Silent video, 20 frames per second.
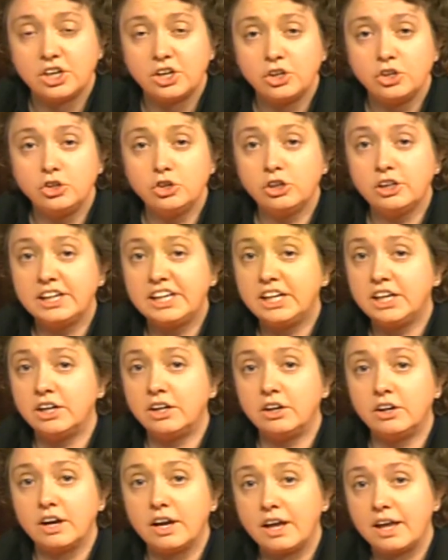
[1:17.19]
you'll
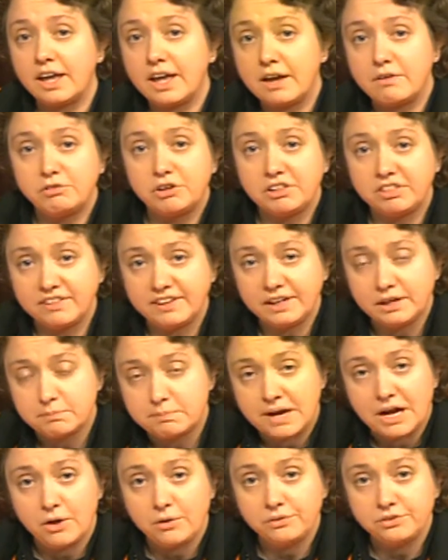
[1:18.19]
hear everything
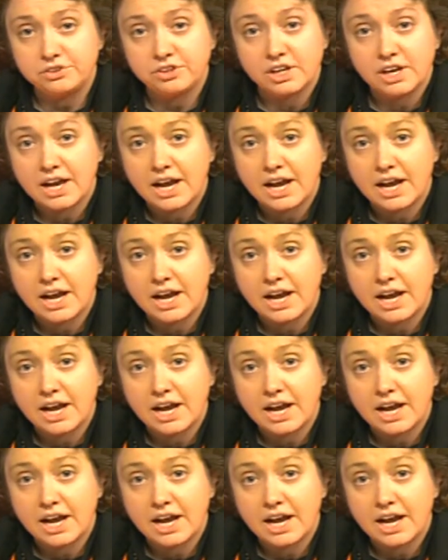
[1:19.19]
about